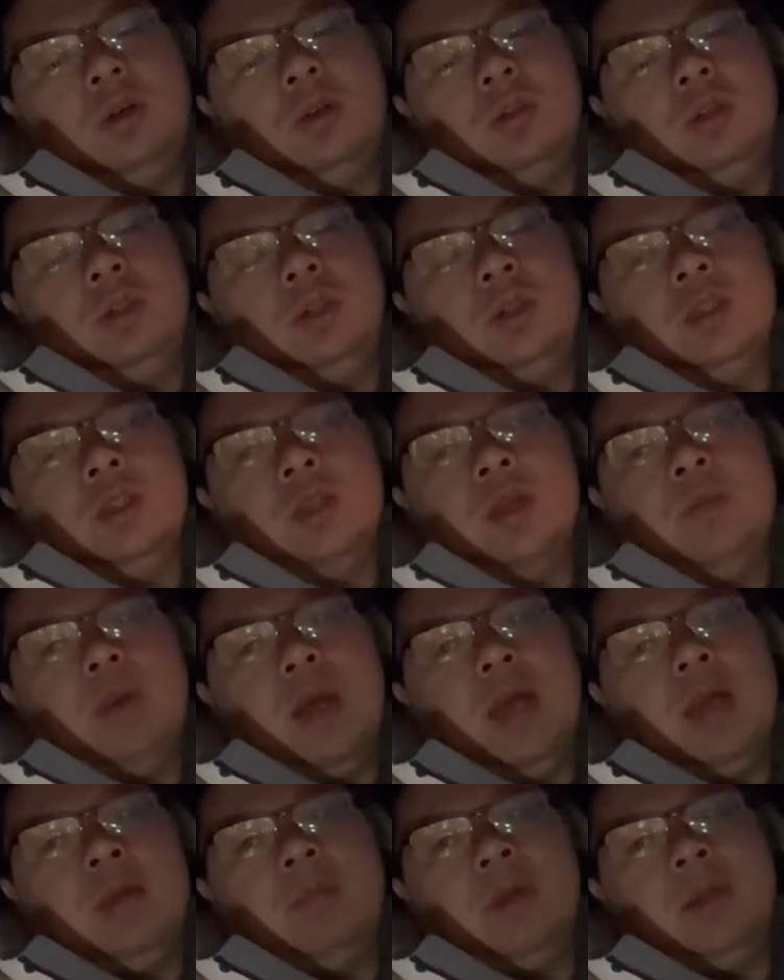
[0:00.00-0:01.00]
Did they
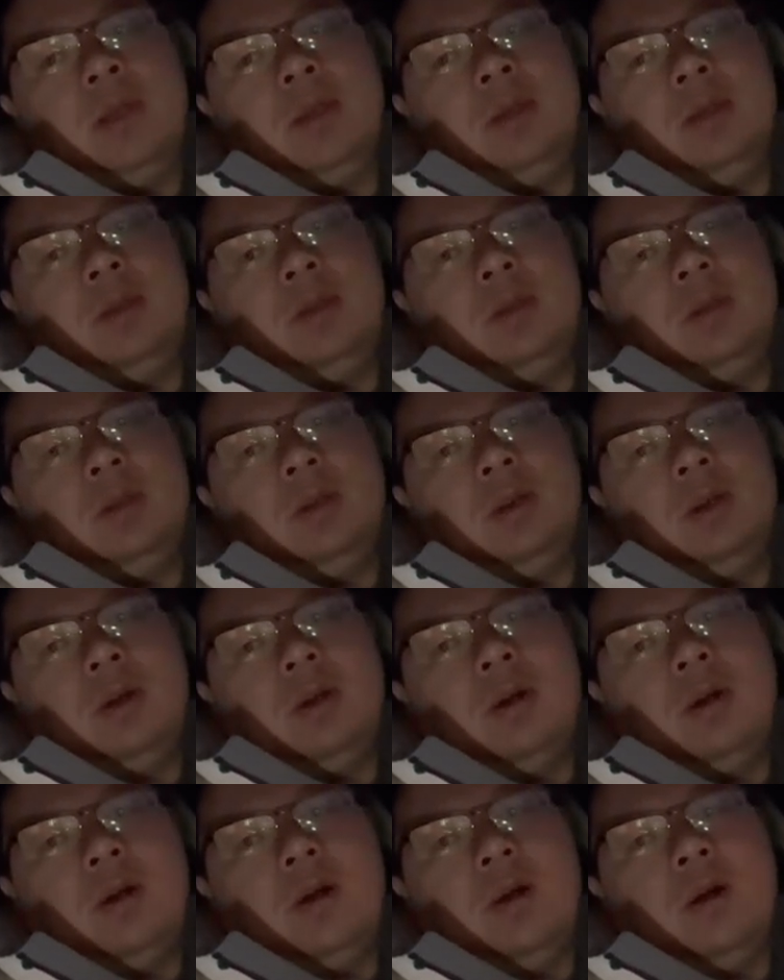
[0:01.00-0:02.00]
pay me?
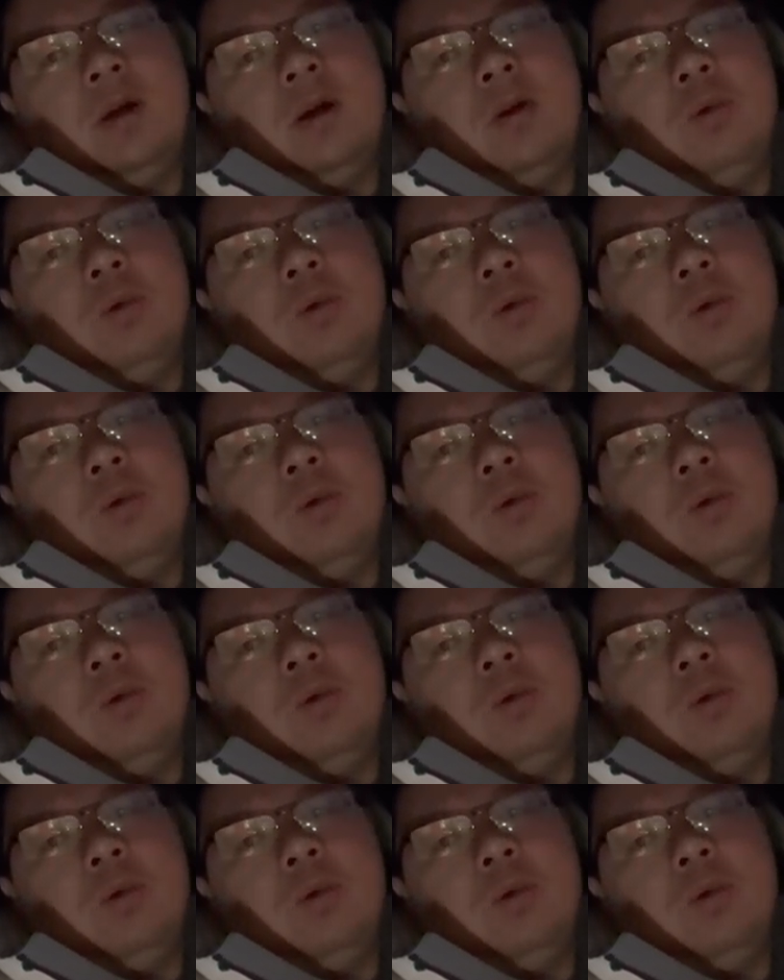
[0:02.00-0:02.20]
Uh,